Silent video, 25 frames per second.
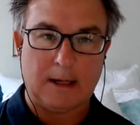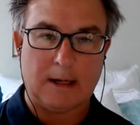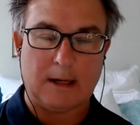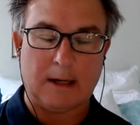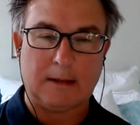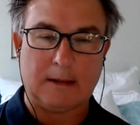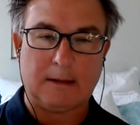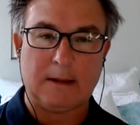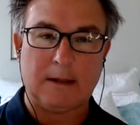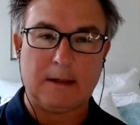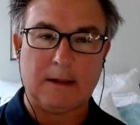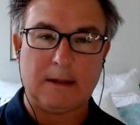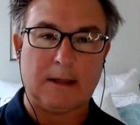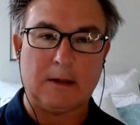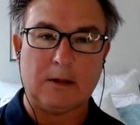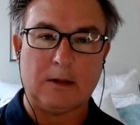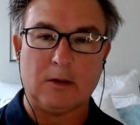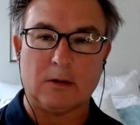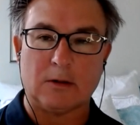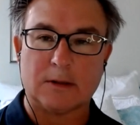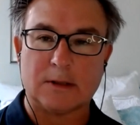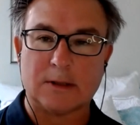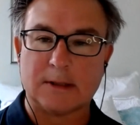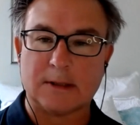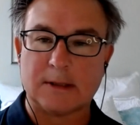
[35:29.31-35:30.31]
And I think that
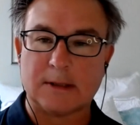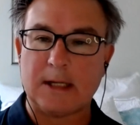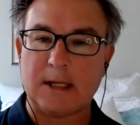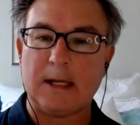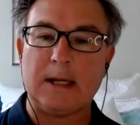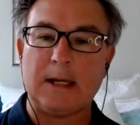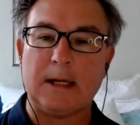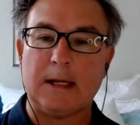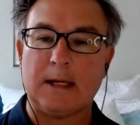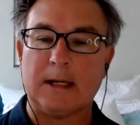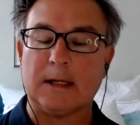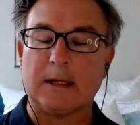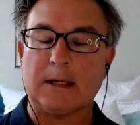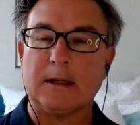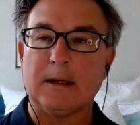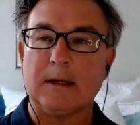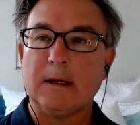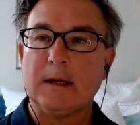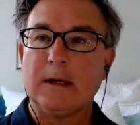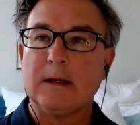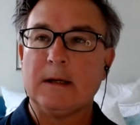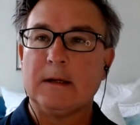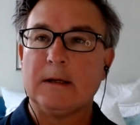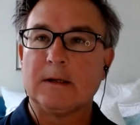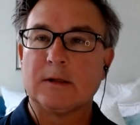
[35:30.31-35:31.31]
you're seeing
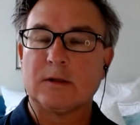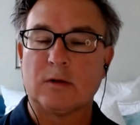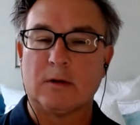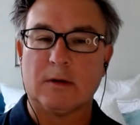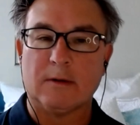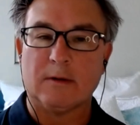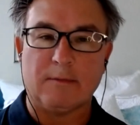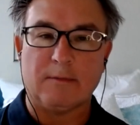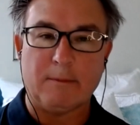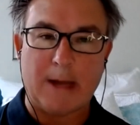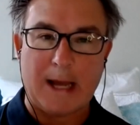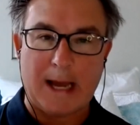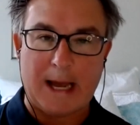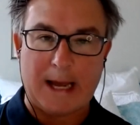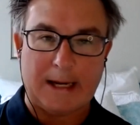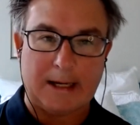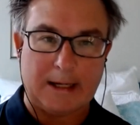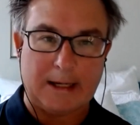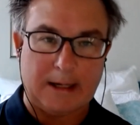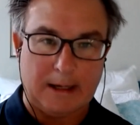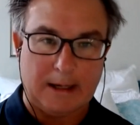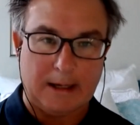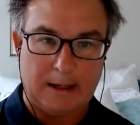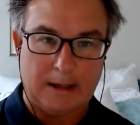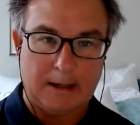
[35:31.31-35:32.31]
sort of
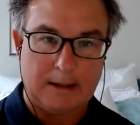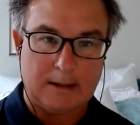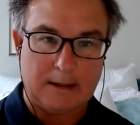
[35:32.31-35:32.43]
MAGA